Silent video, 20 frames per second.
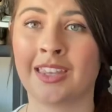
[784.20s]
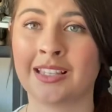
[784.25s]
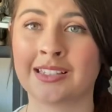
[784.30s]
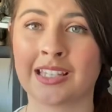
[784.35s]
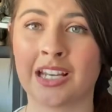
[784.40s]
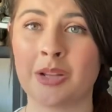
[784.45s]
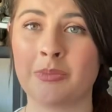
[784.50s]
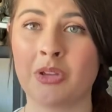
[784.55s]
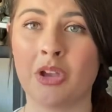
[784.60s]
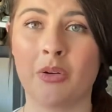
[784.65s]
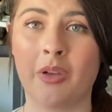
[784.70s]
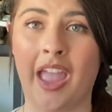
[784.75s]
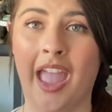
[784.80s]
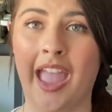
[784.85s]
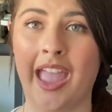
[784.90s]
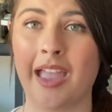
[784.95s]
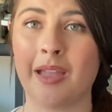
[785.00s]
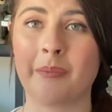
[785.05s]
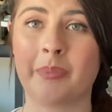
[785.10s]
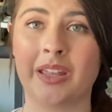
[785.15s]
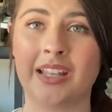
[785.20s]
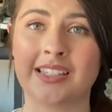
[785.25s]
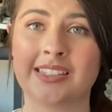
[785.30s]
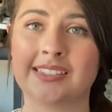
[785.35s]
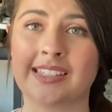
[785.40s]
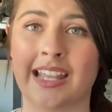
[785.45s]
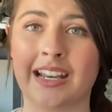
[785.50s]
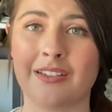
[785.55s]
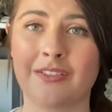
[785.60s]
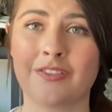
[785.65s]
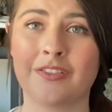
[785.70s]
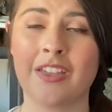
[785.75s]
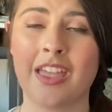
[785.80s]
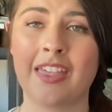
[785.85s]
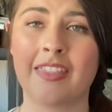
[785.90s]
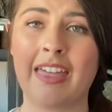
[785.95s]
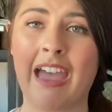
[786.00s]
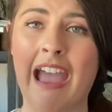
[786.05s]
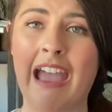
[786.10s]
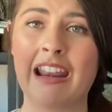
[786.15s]
gonna be okay, but instead of
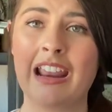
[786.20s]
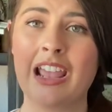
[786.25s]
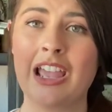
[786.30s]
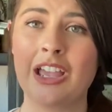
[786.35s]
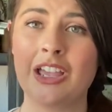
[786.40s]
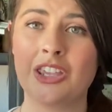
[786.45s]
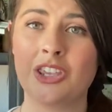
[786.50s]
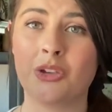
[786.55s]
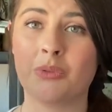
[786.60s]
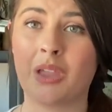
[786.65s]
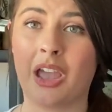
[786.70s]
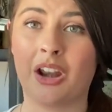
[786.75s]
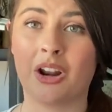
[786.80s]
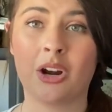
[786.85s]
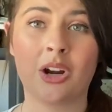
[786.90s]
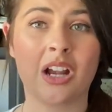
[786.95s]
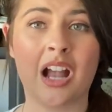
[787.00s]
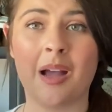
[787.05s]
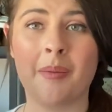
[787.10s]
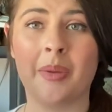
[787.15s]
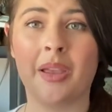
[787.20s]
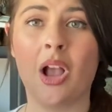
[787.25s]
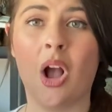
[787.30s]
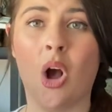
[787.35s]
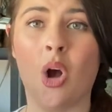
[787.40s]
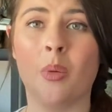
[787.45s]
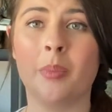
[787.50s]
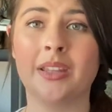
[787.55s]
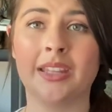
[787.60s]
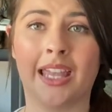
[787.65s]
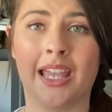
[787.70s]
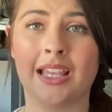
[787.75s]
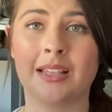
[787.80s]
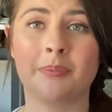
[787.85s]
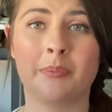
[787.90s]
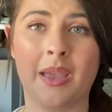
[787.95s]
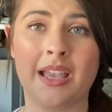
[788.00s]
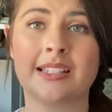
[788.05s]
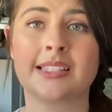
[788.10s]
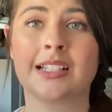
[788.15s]
that, you get her coming home and like
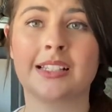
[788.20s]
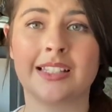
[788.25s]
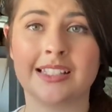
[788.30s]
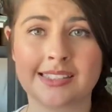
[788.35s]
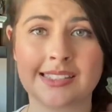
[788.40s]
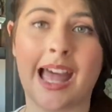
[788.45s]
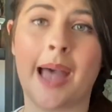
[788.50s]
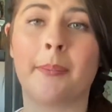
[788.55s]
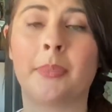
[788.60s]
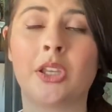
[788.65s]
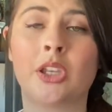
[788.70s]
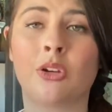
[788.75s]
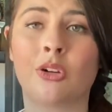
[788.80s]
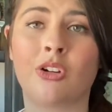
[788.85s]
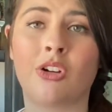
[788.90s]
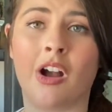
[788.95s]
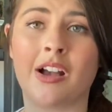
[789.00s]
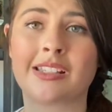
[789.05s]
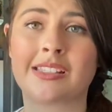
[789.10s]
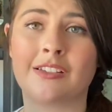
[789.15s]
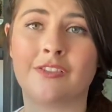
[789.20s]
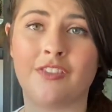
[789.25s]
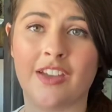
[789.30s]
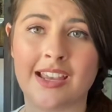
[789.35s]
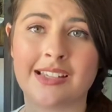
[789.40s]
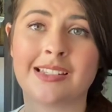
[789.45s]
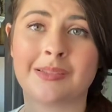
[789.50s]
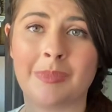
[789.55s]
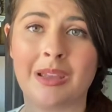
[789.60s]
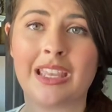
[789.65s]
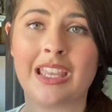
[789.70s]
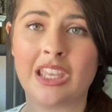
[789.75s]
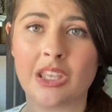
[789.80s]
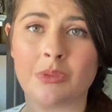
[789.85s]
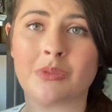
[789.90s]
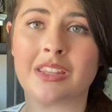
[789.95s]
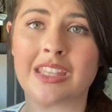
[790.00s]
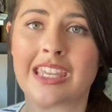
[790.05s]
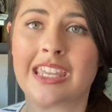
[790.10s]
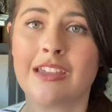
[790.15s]
basically slapping you across the face and making you
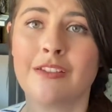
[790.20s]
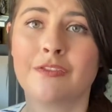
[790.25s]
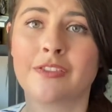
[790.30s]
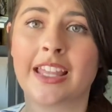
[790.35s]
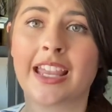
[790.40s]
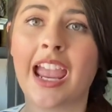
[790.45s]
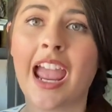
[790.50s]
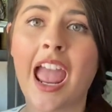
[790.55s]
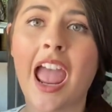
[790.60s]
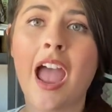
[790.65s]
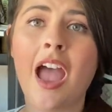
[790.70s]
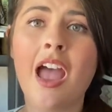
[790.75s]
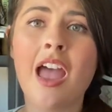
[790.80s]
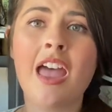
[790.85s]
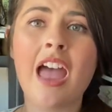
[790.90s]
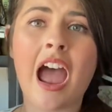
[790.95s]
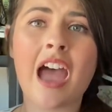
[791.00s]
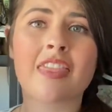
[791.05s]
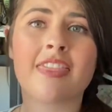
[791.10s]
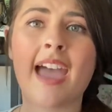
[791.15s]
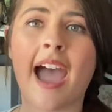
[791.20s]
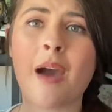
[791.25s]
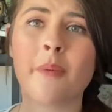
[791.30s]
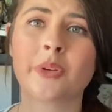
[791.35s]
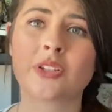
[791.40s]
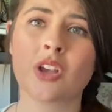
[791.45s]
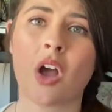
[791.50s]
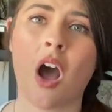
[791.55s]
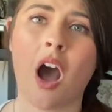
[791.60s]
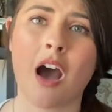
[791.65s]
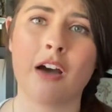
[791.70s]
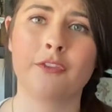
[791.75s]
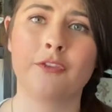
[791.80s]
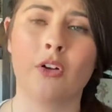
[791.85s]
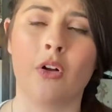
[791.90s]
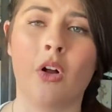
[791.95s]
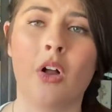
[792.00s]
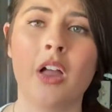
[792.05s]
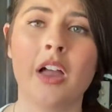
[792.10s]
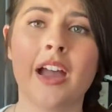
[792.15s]
leave. Like, that was
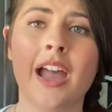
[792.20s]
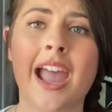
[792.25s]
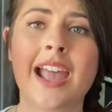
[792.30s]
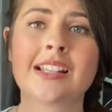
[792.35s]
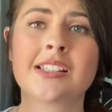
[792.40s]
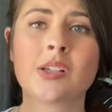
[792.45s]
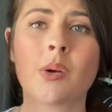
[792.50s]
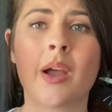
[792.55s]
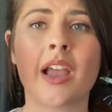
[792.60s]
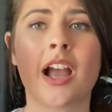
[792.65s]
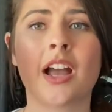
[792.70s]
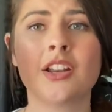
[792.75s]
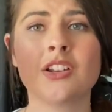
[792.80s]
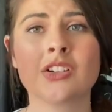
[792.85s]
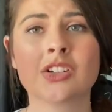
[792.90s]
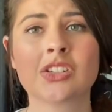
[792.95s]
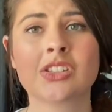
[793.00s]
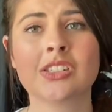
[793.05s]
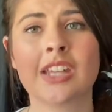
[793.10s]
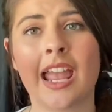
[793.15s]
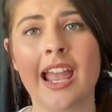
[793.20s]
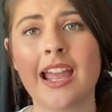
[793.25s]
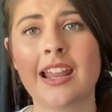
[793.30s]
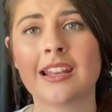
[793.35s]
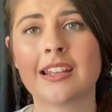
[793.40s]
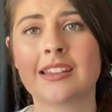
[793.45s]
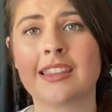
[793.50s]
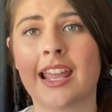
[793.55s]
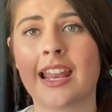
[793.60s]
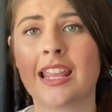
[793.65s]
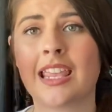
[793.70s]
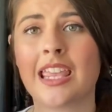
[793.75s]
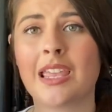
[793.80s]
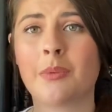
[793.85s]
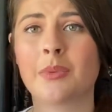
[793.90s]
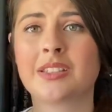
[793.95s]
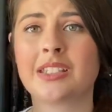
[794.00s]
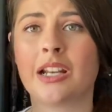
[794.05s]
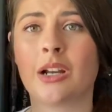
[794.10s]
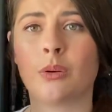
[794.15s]
awful. And so I understand that he
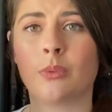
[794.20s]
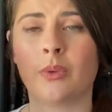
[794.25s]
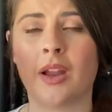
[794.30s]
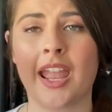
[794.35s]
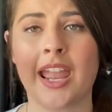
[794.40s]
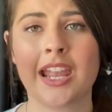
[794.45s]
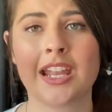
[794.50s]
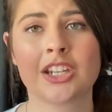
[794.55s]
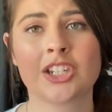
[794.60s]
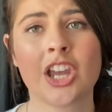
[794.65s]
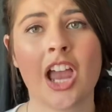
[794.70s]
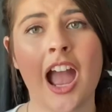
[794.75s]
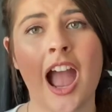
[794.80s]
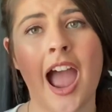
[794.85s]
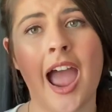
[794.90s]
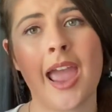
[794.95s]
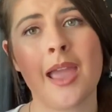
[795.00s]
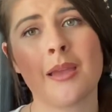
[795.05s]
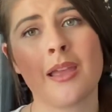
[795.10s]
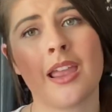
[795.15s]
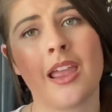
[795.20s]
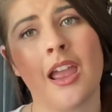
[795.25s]
was in a rage. I